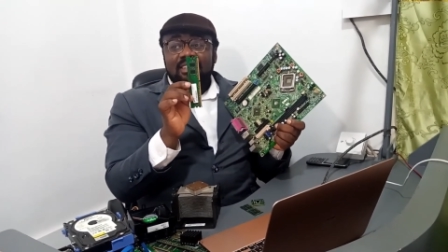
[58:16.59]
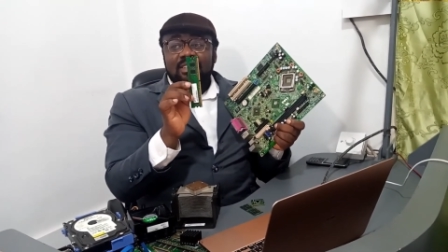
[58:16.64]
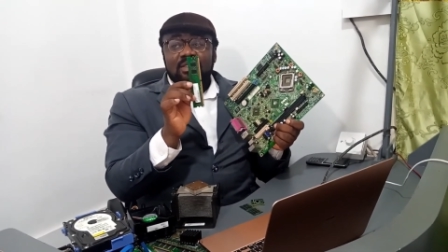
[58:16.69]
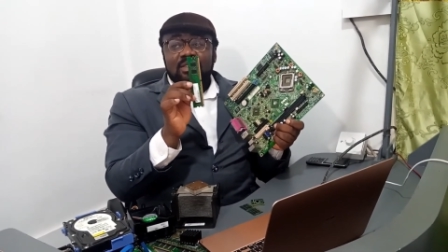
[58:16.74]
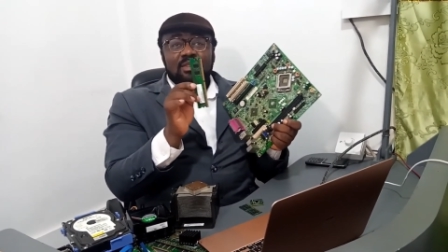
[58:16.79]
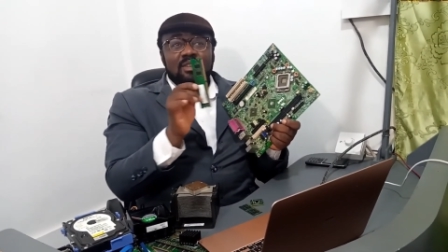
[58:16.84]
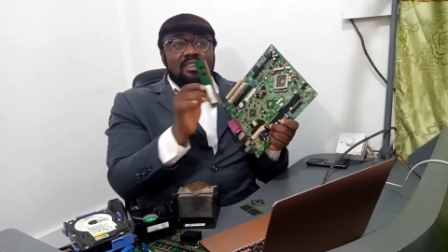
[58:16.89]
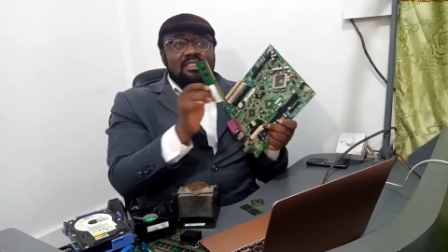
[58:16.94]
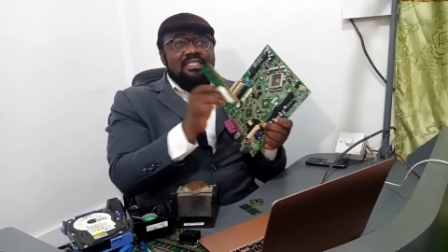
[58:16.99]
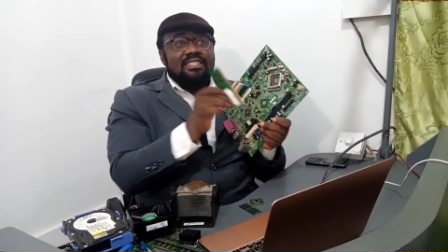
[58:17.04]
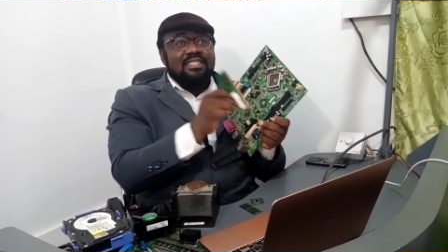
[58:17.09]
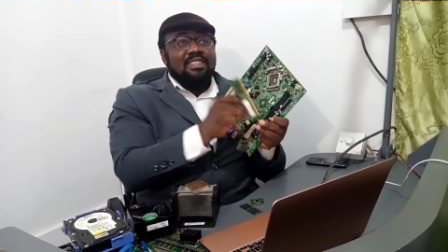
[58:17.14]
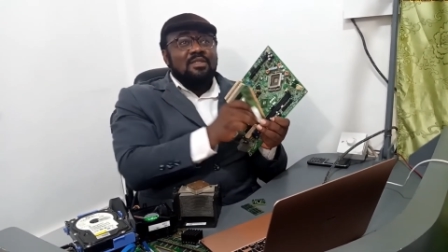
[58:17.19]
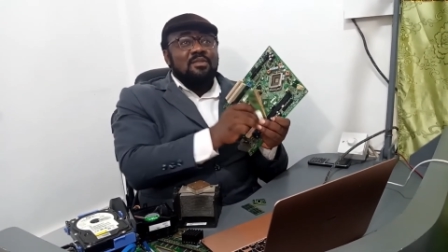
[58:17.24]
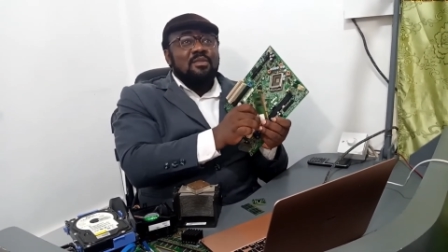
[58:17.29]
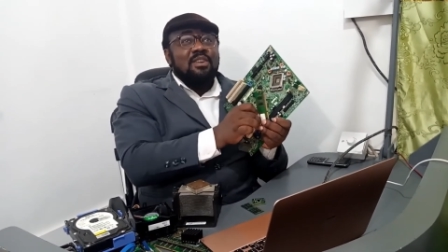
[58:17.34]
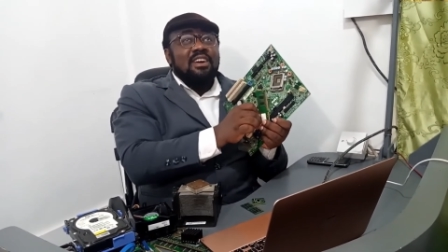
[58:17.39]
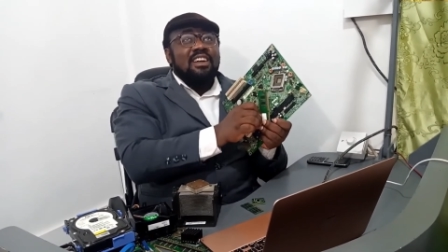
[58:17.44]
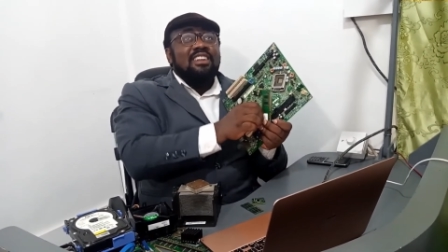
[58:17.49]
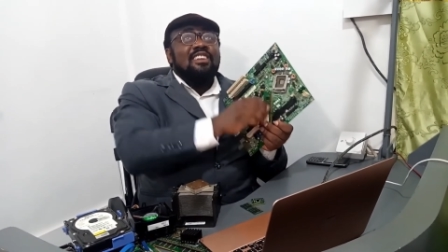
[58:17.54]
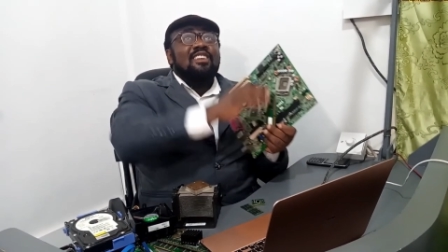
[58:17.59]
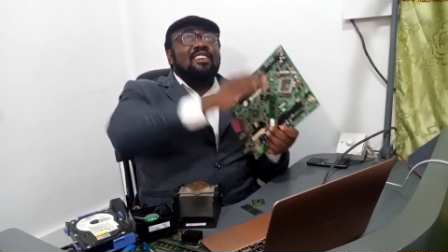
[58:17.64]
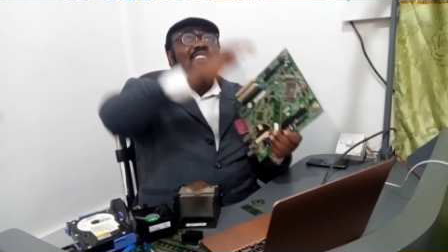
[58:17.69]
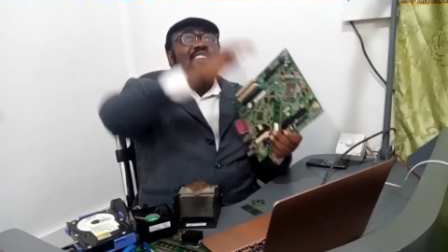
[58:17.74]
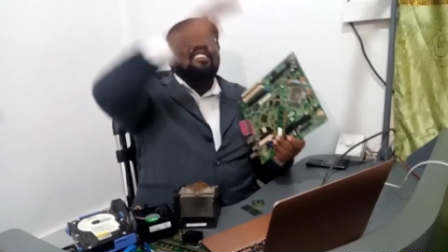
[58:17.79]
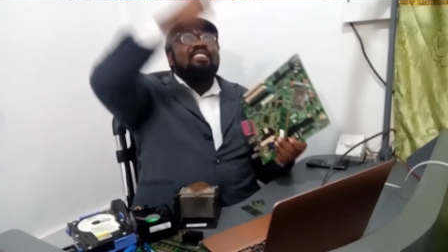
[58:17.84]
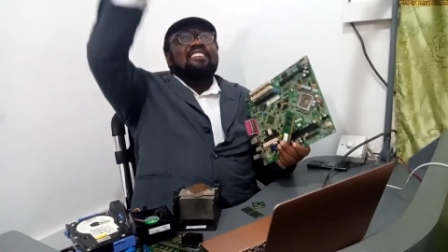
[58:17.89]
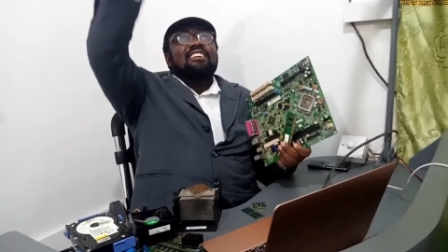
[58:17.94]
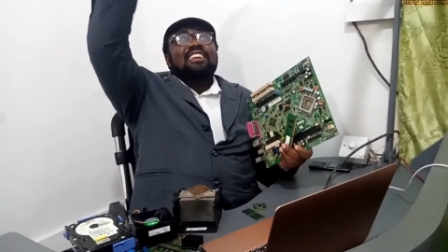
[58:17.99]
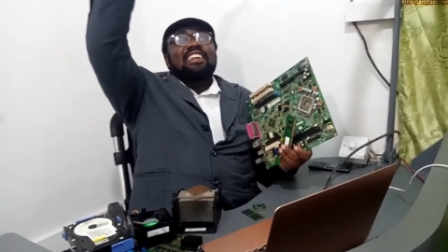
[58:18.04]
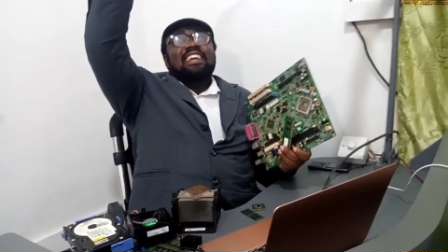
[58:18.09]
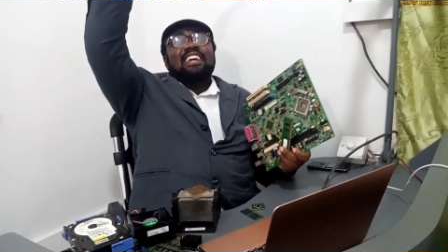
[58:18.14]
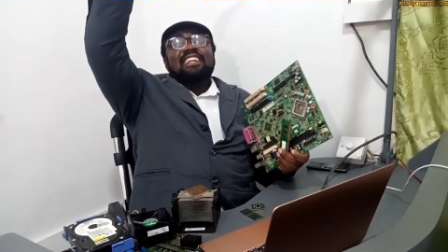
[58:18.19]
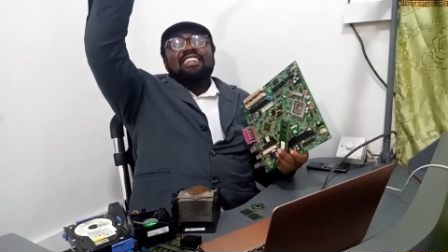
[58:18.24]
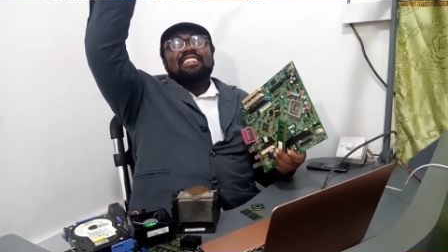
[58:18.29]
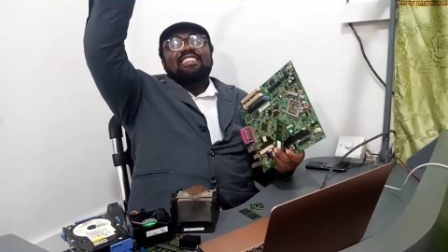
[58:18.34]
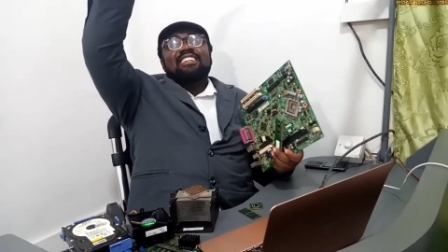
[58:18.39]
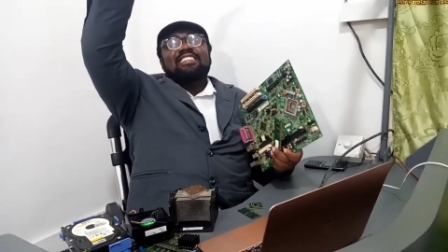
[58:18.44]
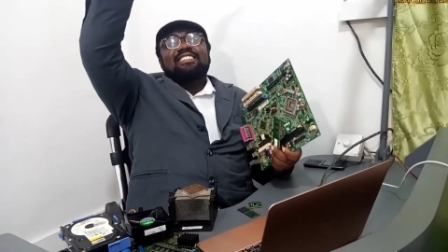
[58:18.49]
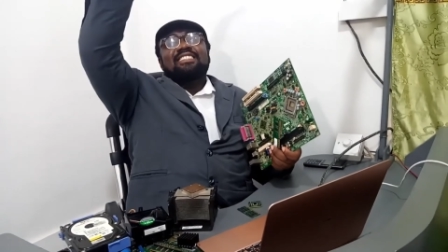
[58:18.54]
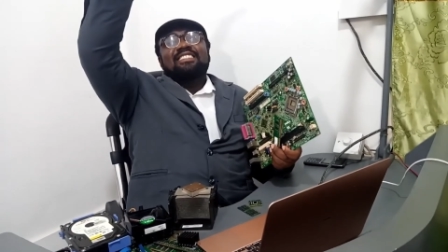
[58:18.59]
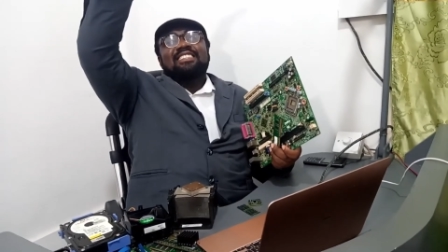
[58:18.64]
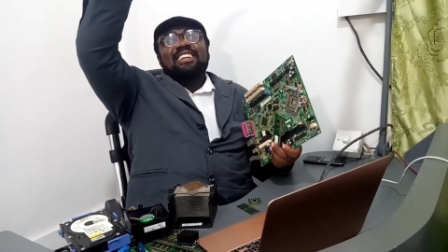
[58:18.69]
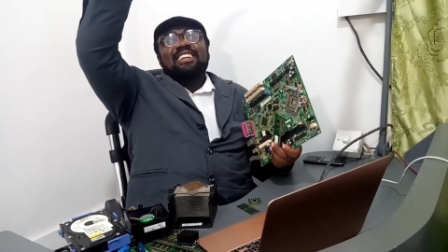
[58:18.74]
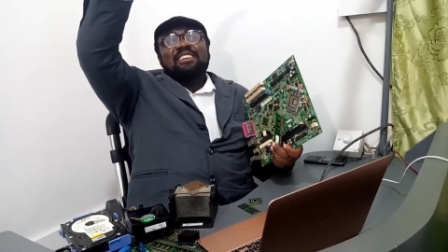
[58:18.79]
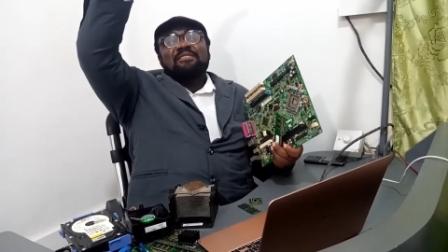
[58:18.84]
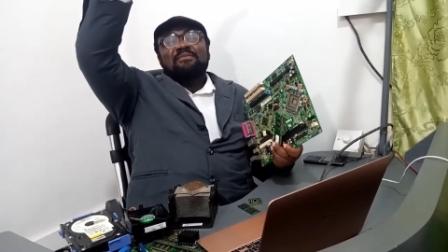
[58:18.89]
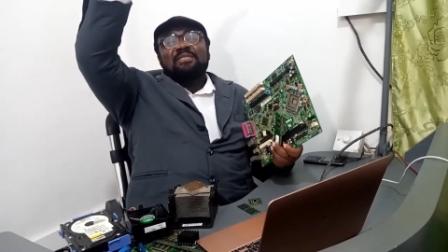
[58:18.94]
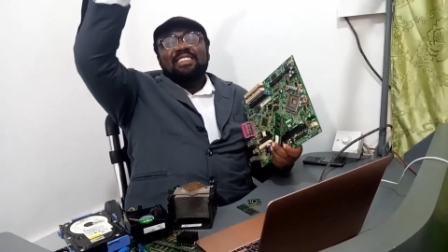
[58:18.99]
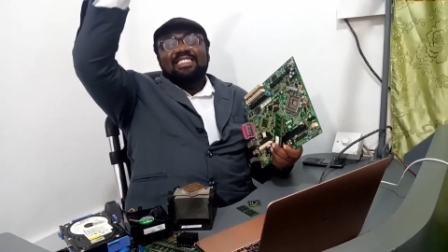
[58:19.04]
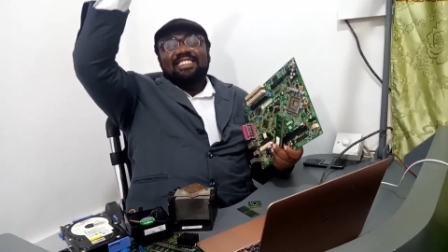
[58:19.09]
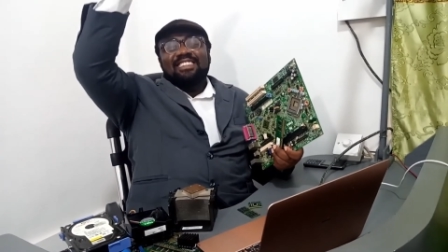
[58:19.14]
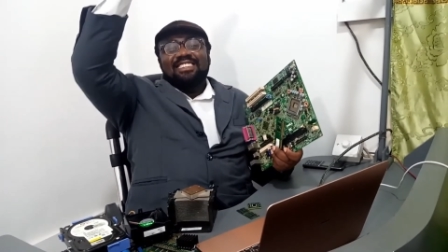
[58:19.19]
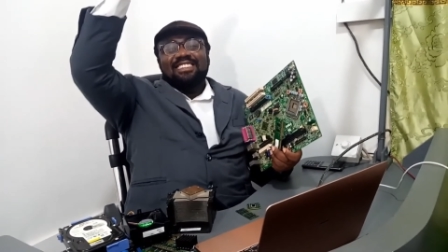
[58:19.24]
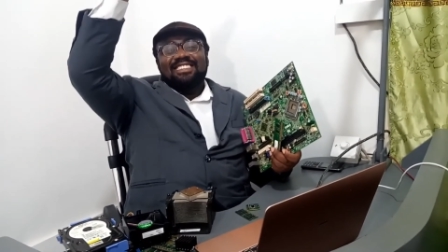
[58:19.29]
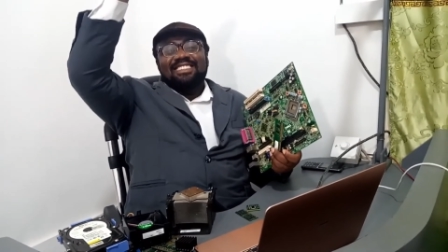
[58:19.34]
you not see one long like this. Are they?